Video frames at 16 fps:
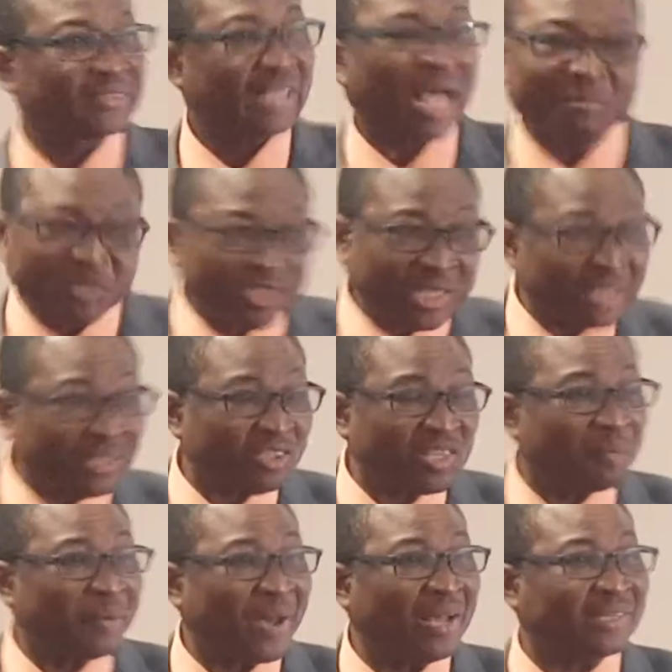I'm serious
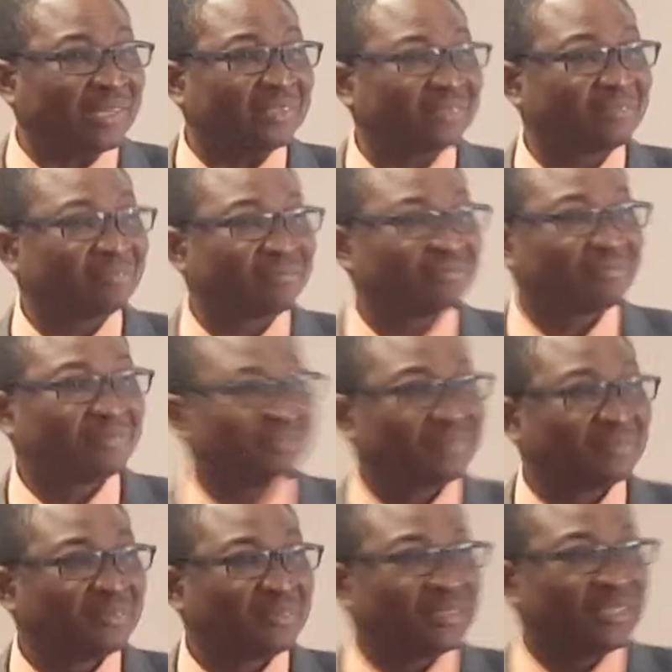about it.
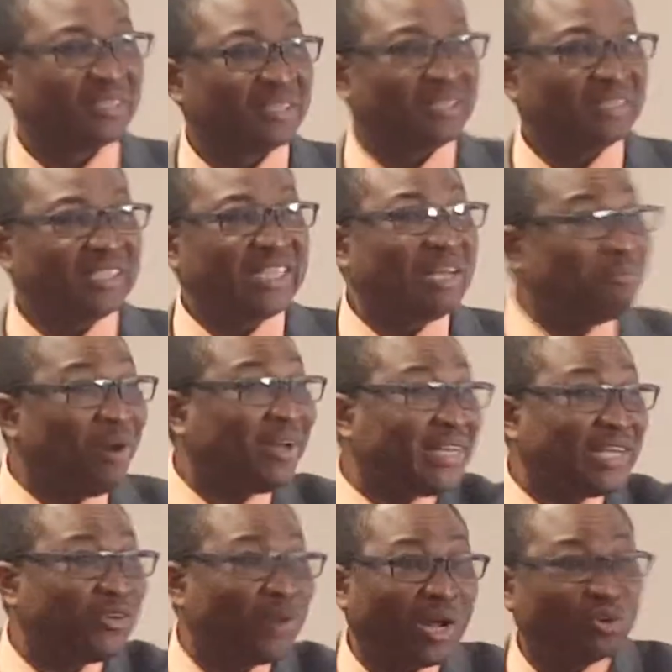The
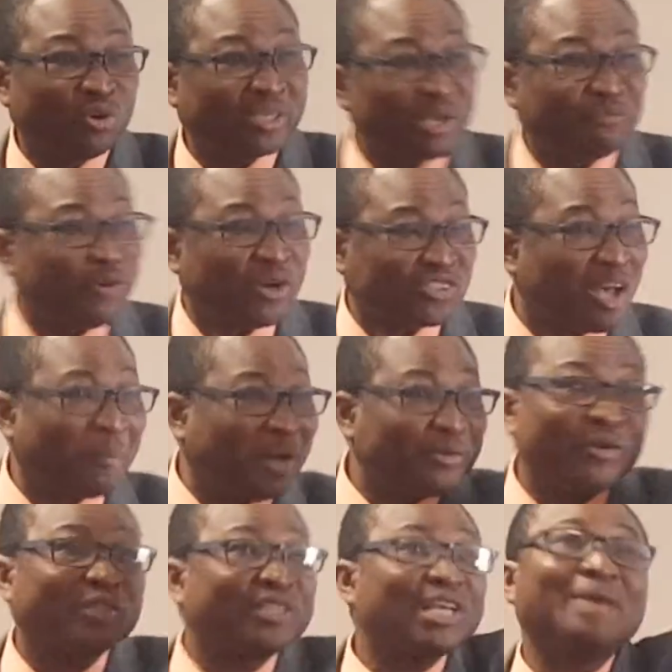money you are looking for,
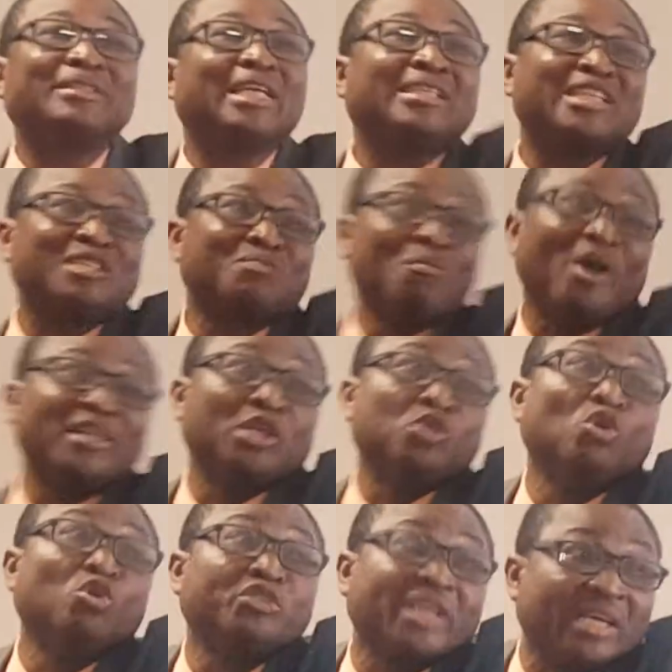somebody will tell this is money,
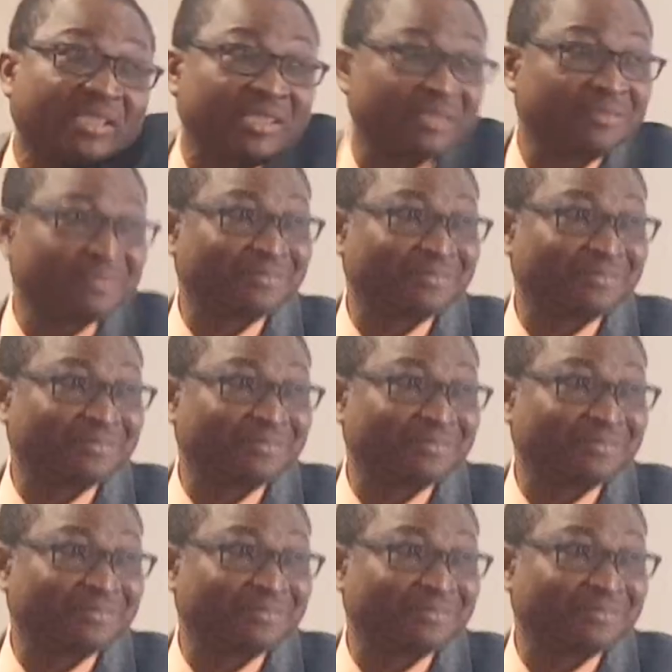use it.